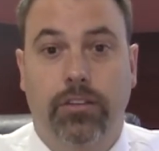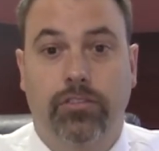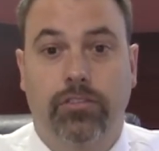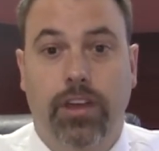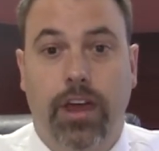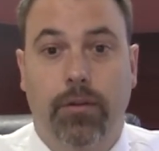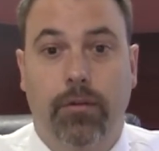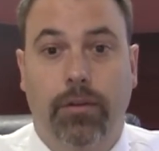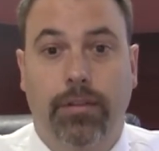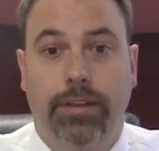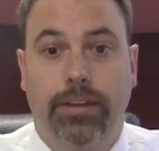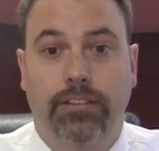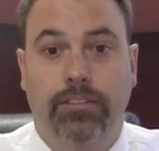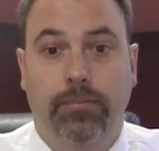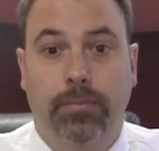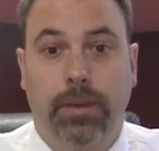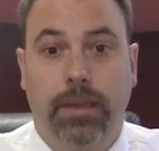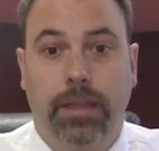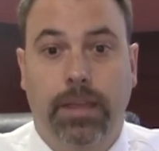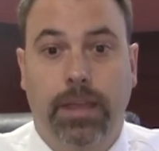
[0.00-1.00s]
Generally
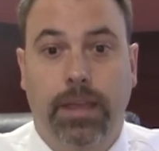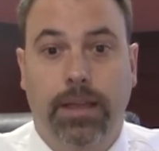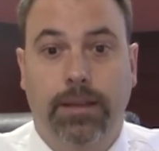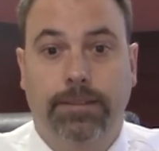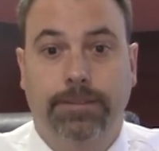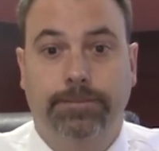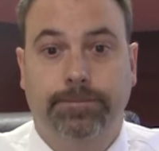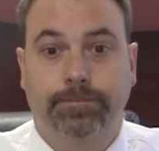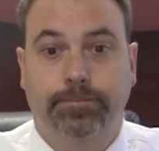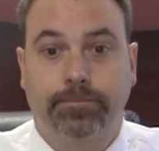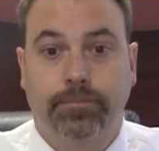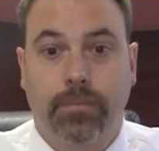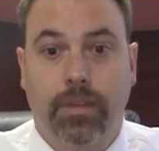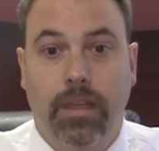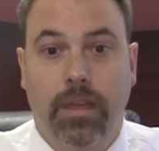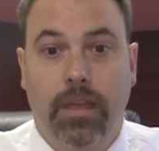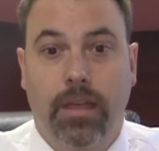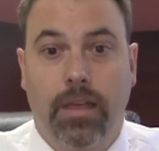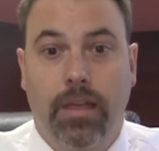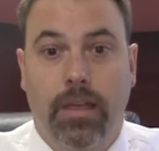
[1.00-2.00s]
speaking,
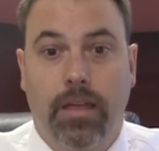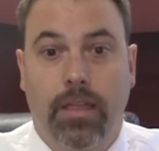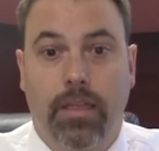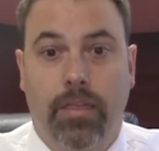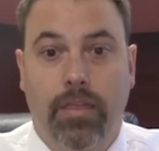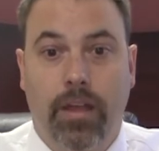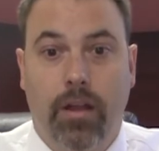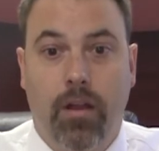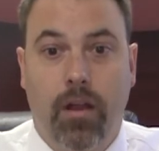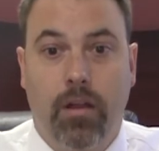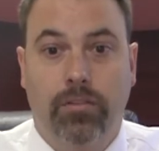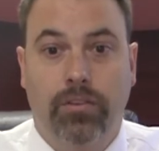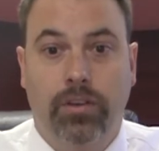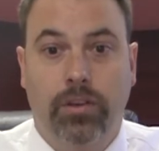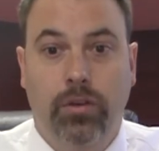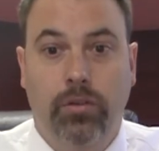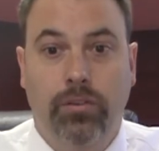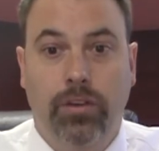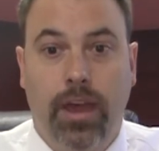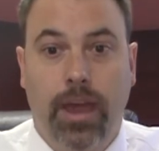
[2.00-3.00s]
there are
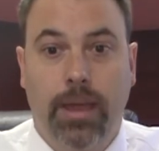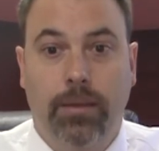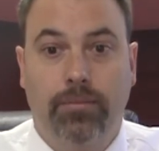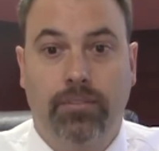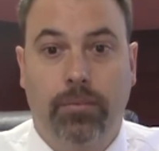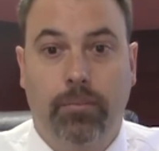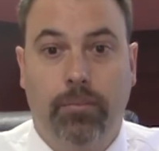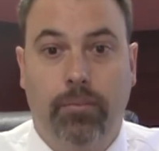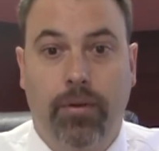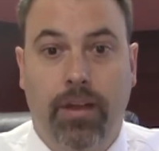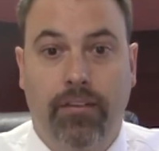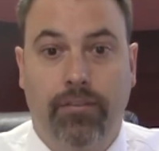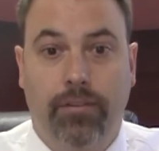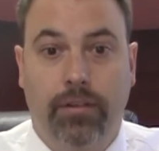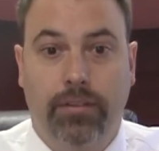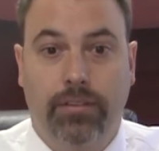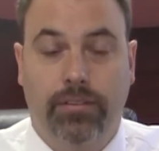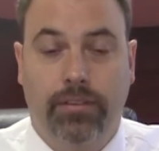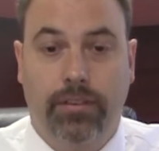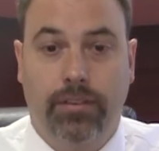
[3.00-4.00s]
two types of
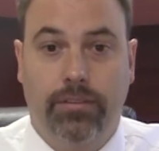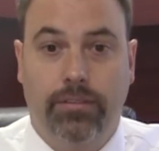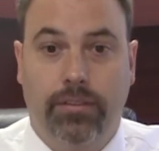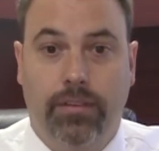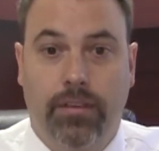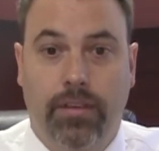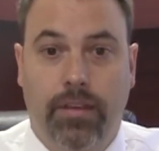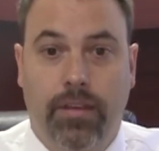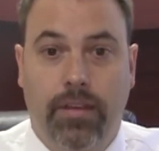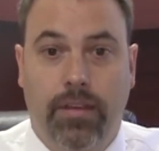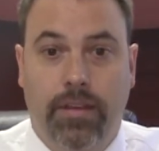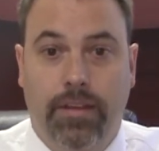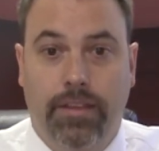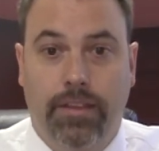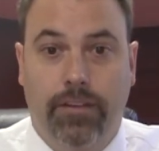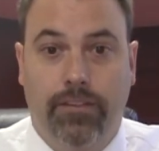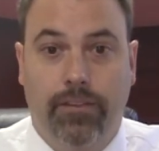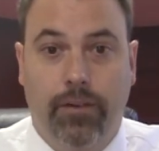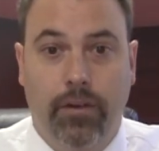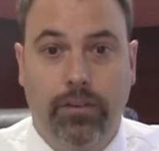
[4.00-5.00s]
preferences.
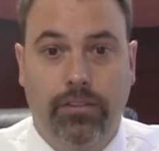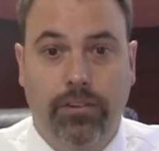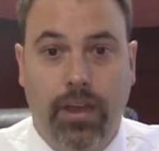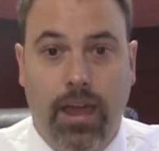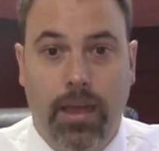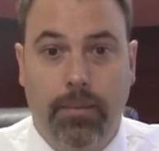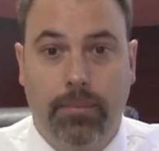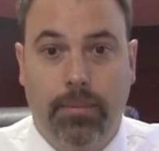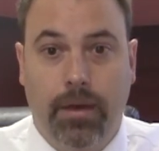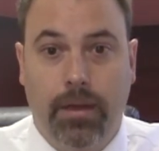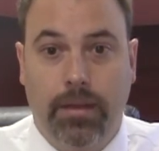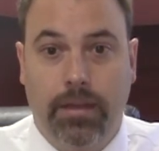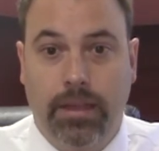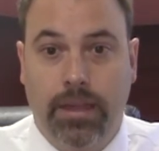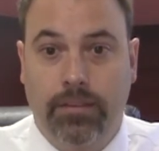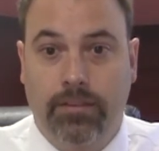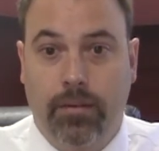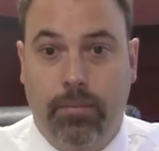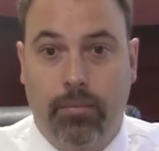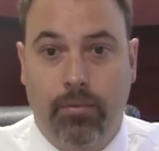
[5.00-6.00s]
The first type
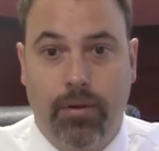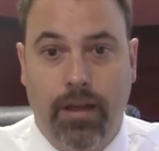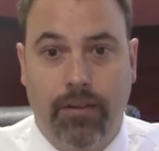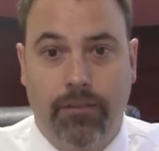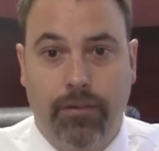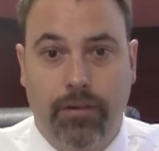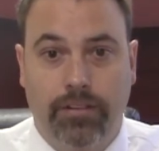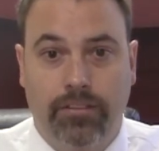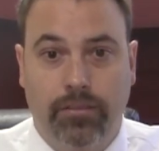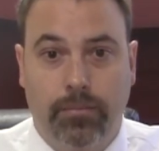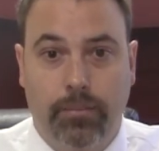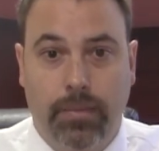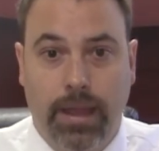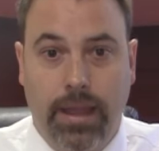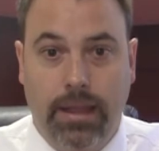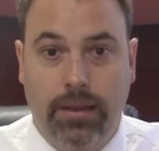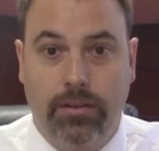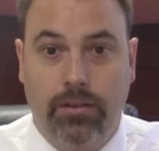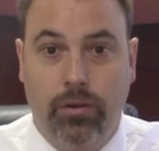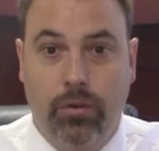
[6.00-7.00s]
is a preference
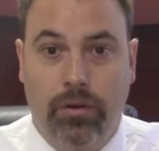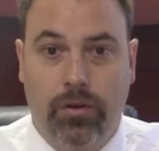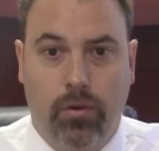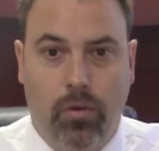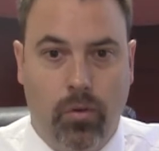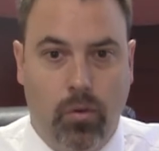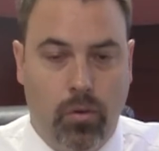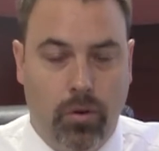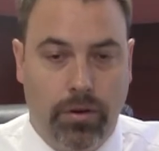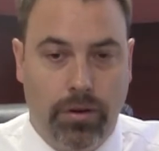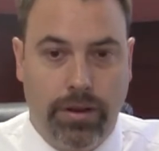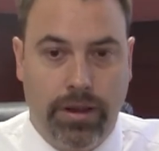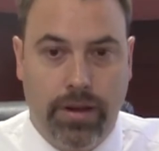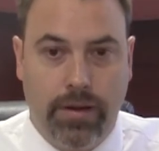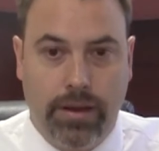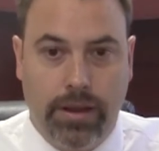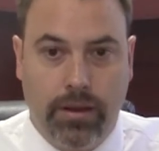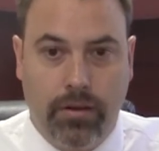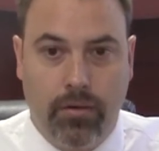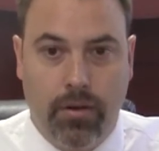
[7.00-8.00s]
made to an
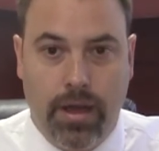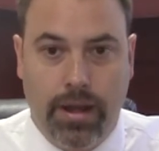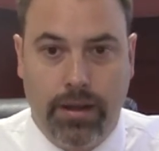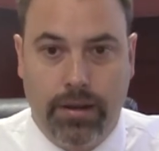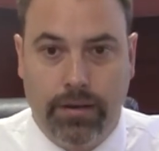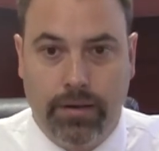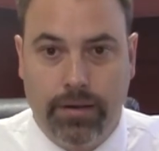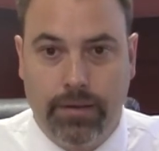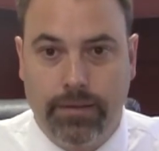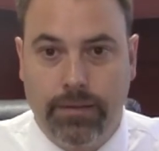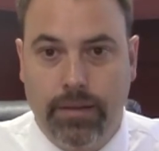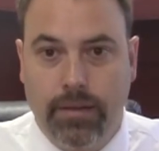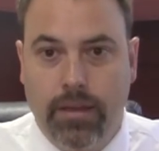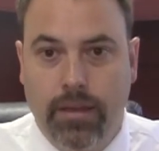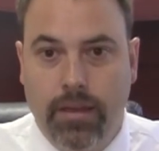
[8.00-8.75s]
ordinary creditor.